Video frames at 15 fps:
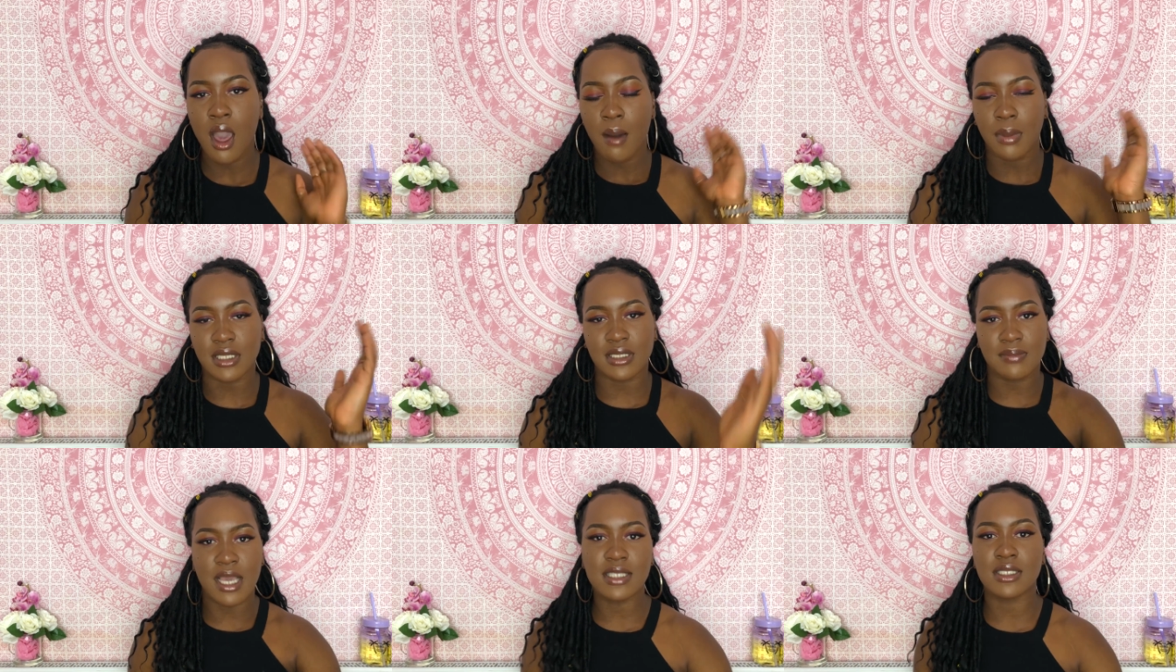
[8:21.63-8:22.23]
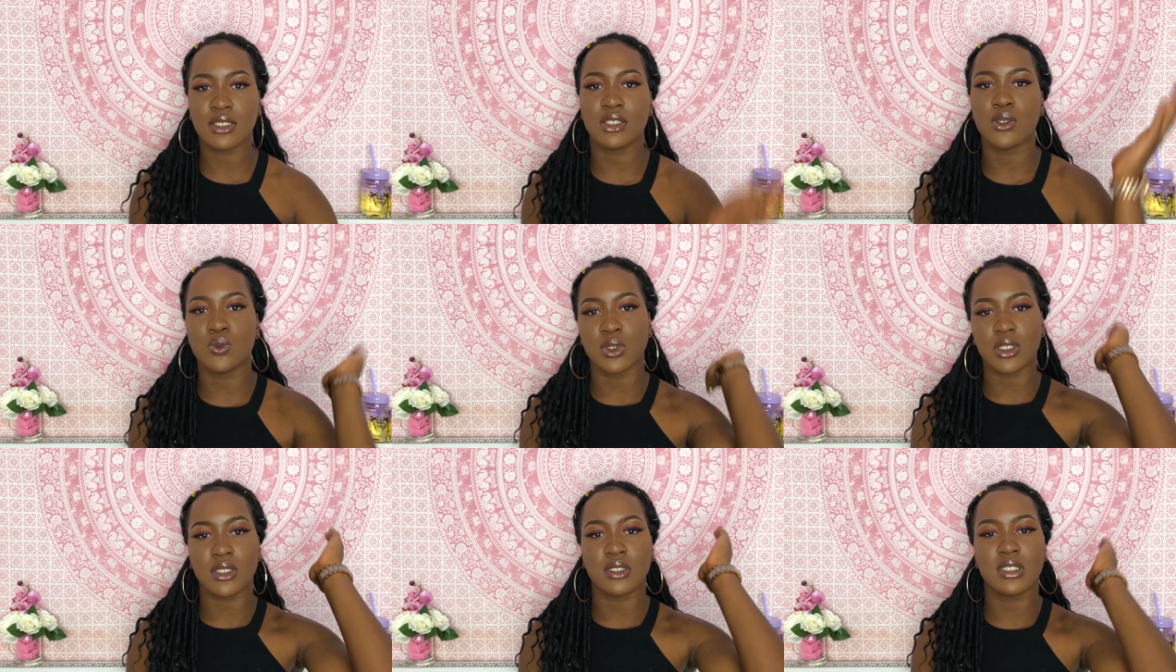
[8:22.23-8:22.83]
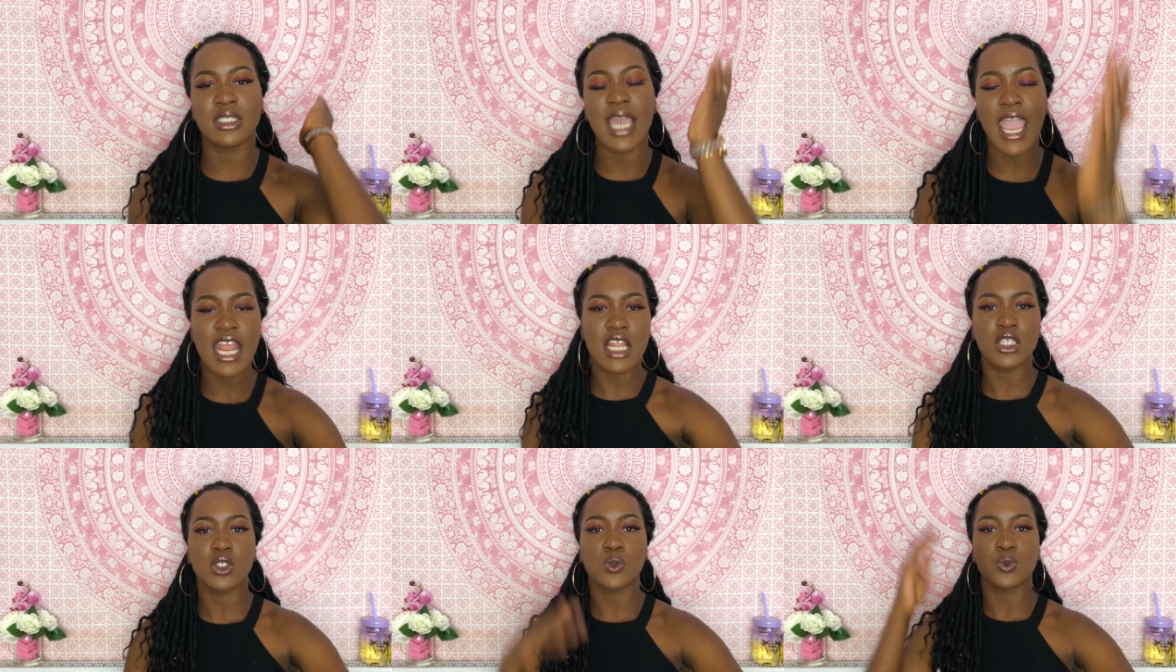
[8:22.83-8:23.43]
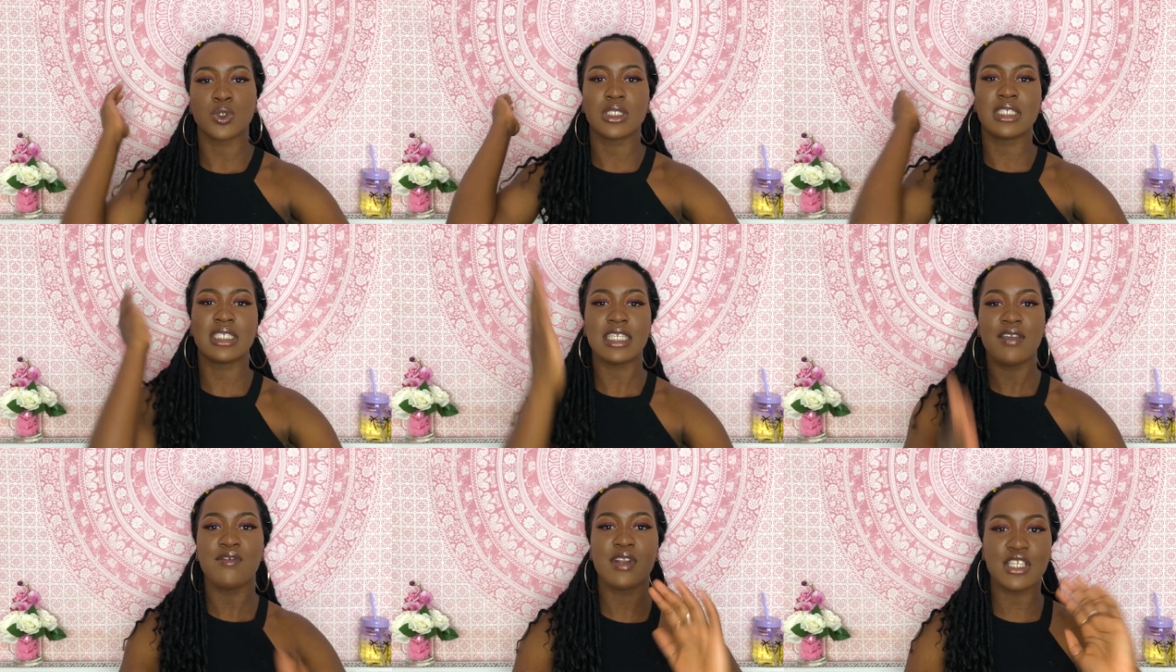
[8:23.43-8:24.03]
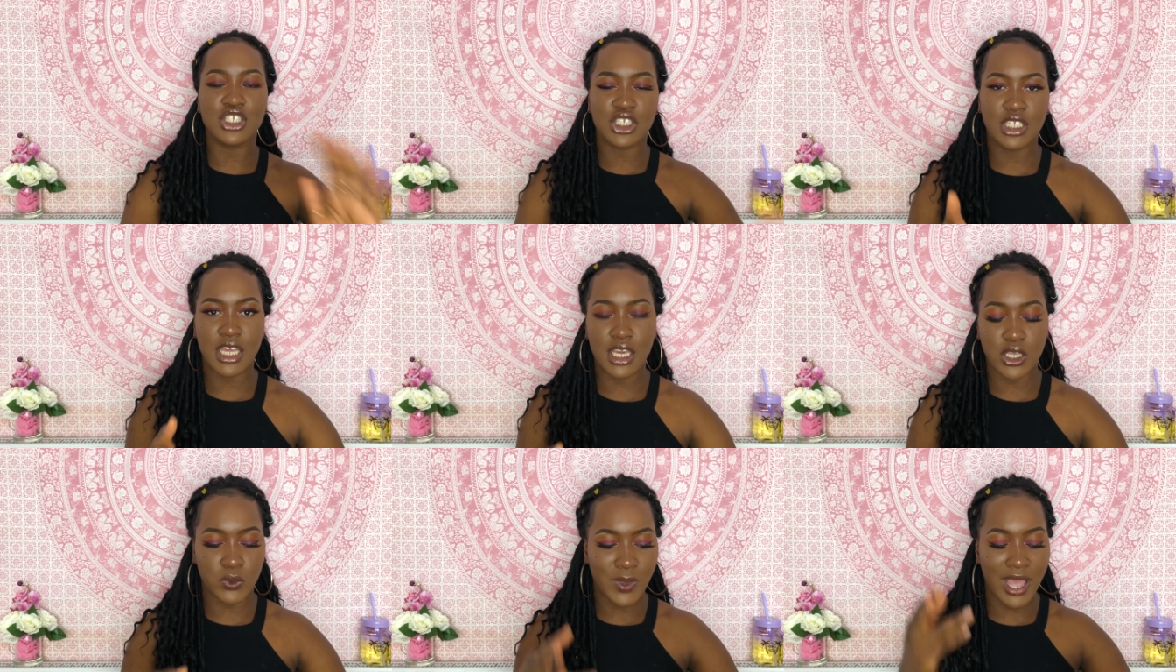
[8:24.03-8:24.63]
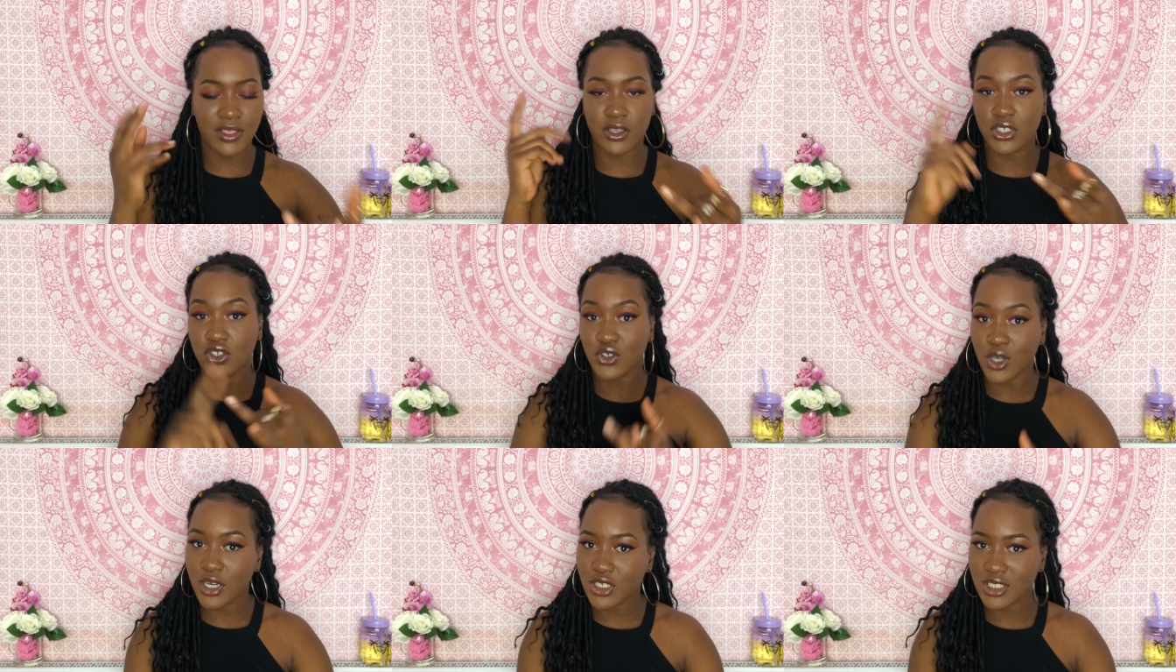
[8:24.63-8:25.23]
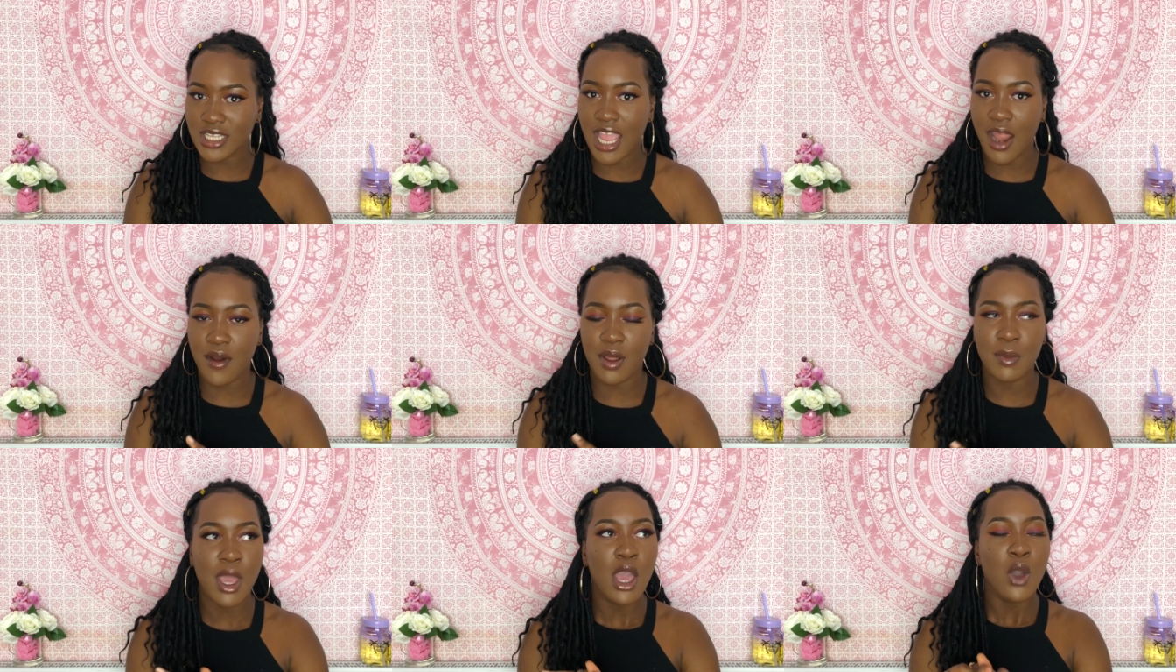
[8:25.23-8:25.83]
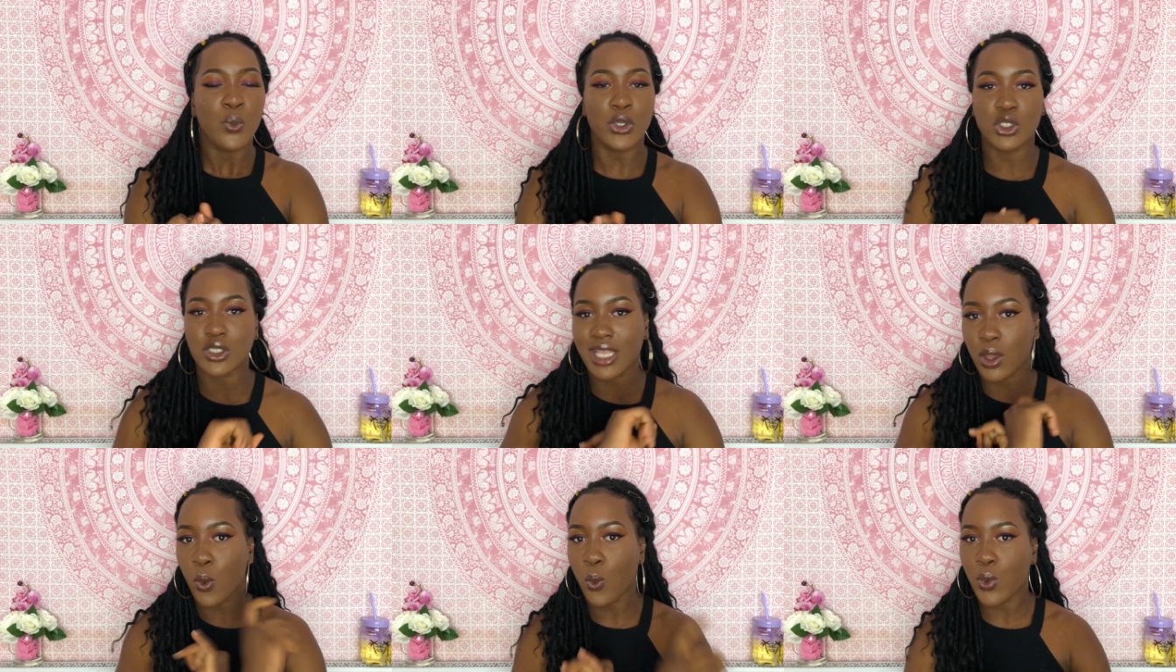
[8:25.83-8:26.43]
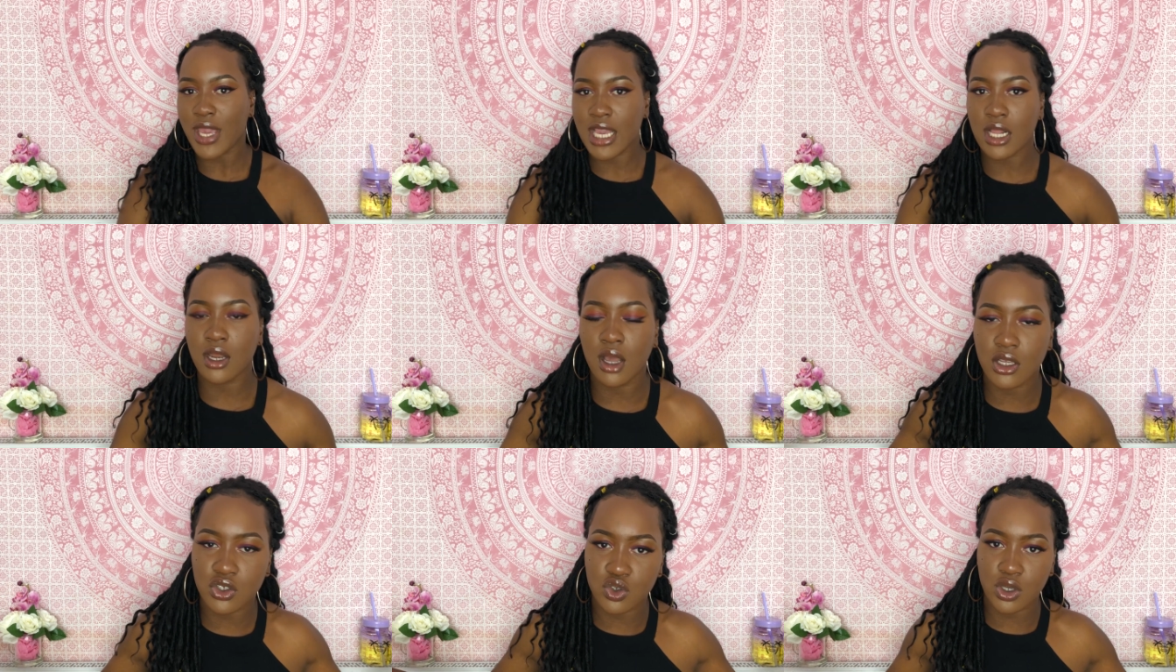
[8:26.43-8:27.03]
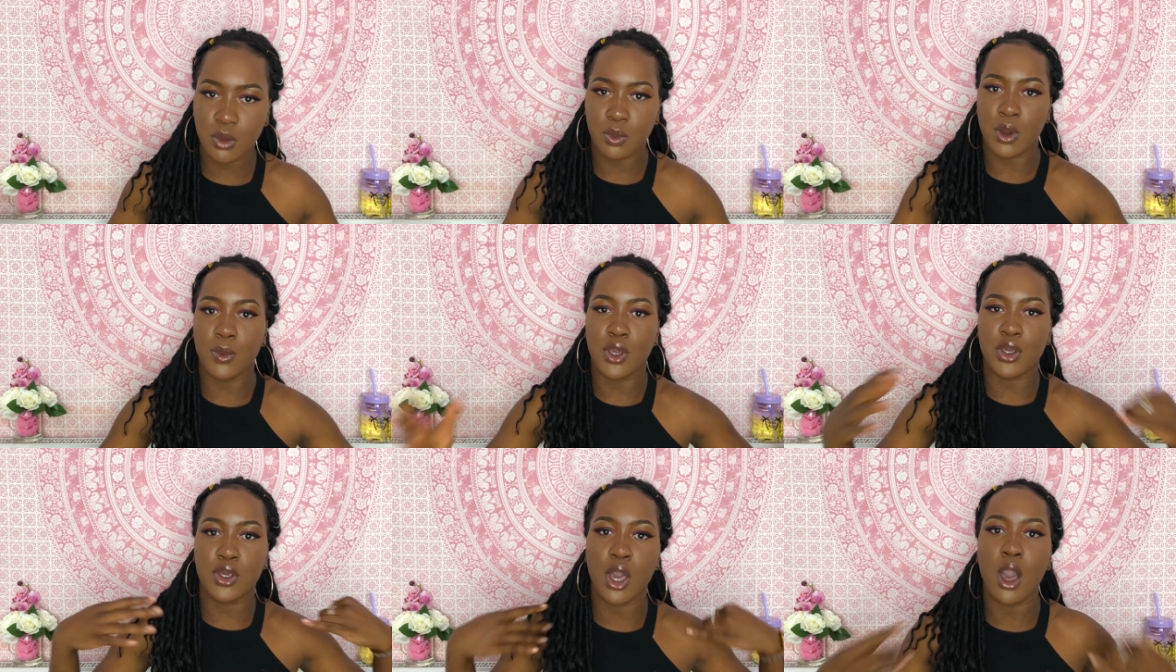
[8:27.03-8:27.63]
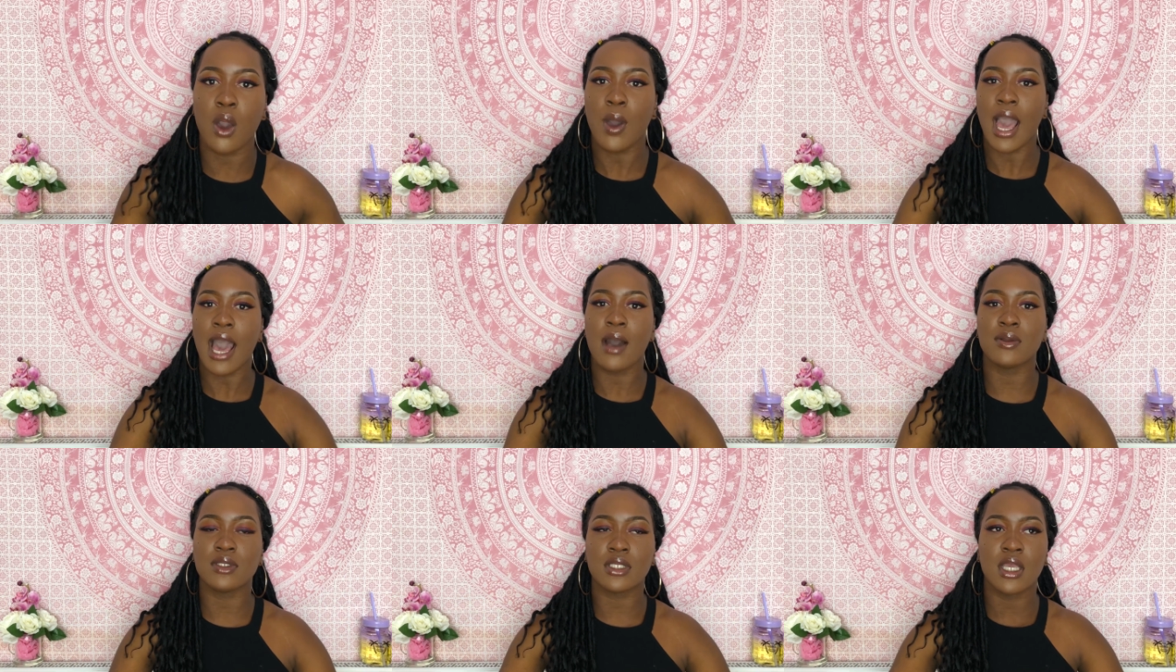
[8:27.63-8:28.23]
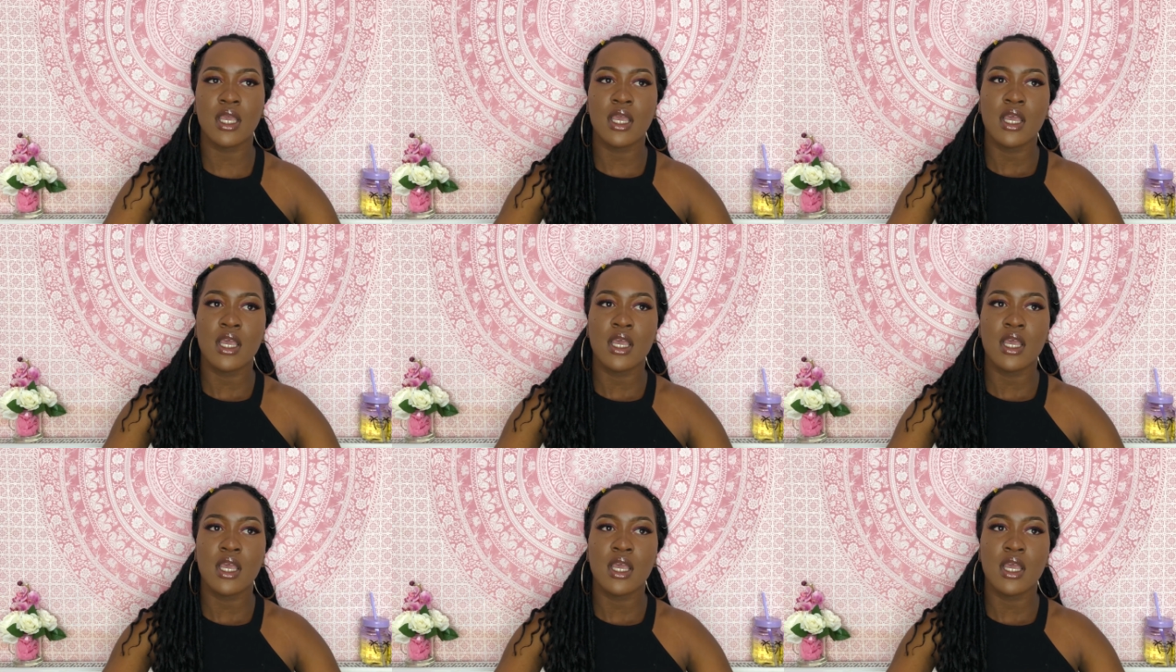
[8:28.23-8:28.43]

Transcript: But semester two was tailored towards civil engineering because we had a construction area, which is like a week-long trip where we go out